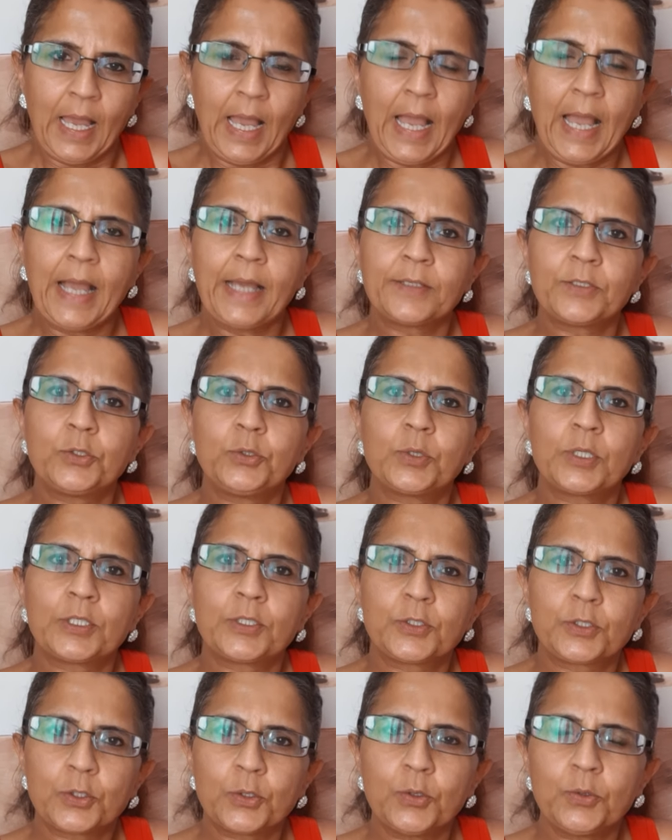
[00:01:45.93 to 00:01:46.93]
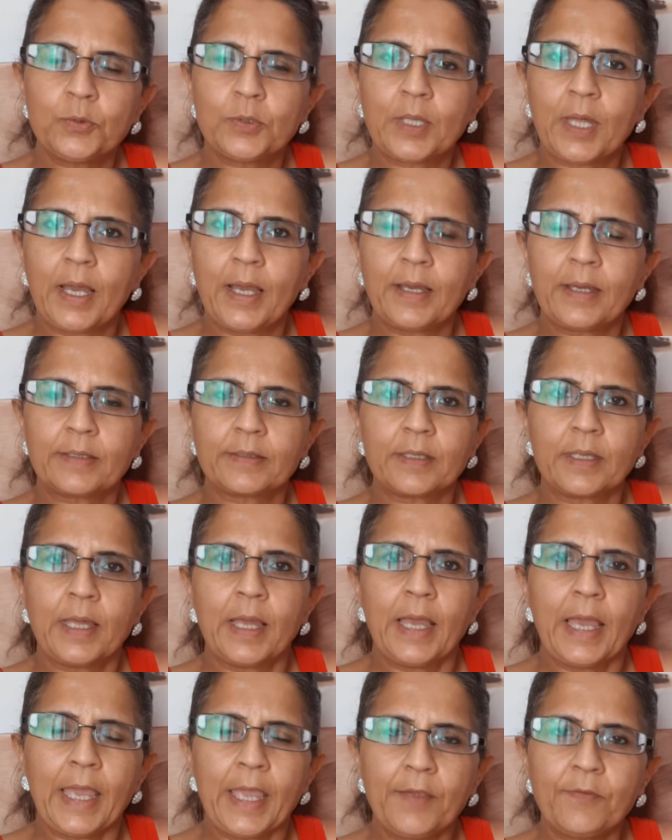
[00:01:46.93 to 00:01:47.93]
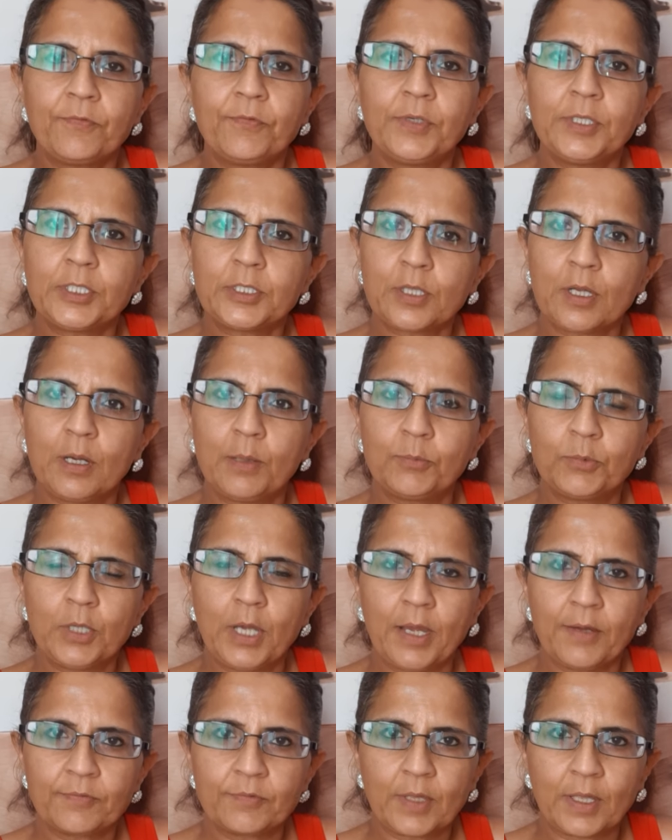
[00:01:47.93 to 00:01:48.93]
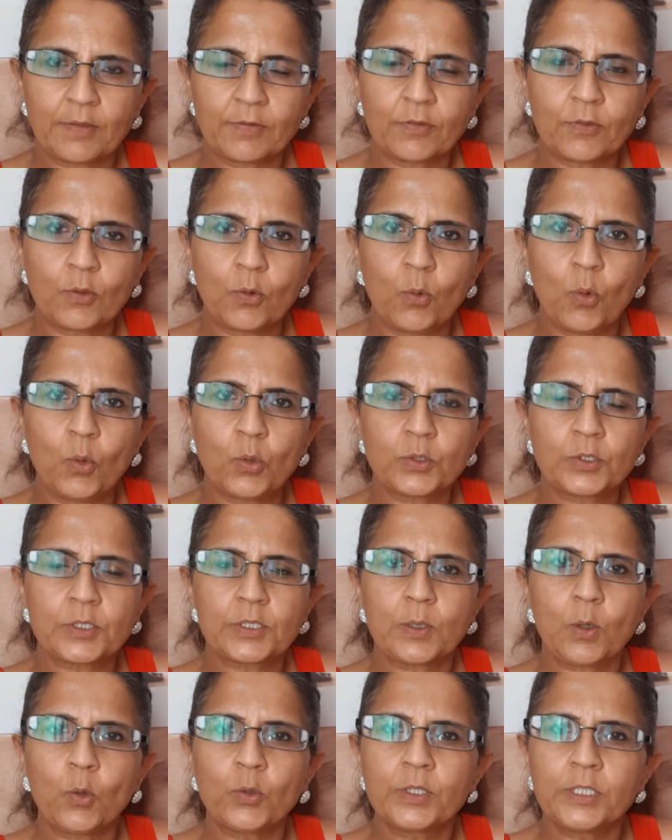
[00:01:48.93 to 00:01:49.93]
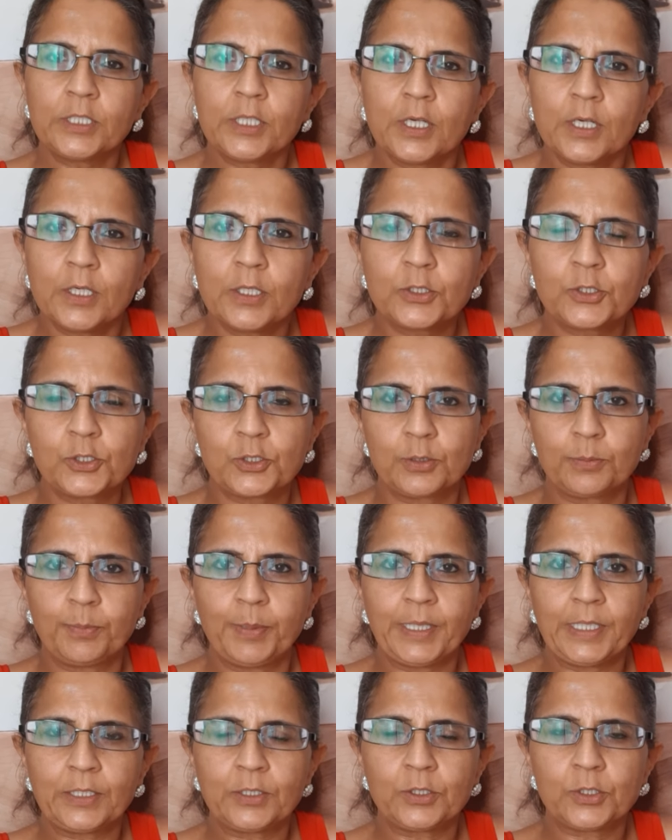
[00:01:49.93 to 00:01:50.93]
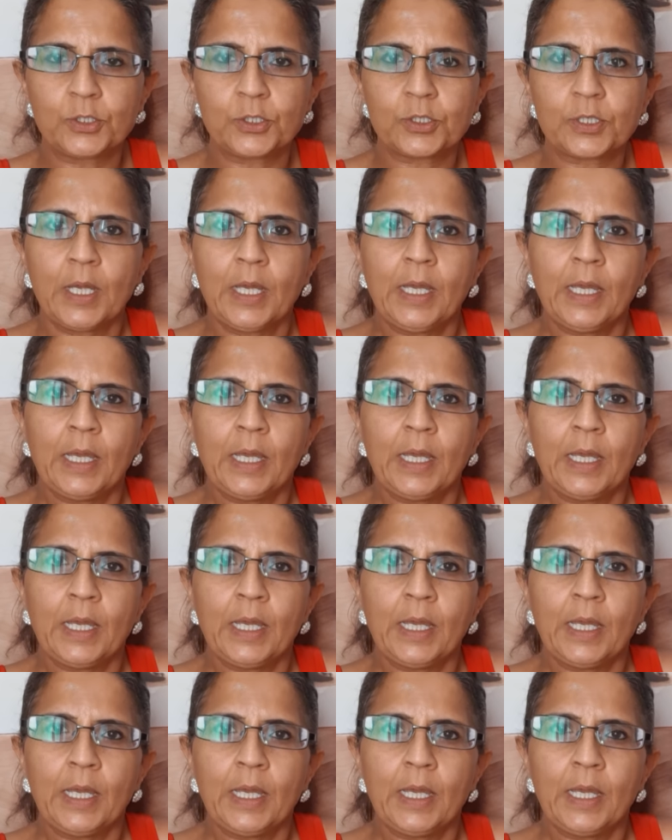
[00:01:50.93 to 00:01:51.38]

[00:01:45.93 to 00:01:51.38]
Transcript: And you can do that every time you have that thought or the urge to binge.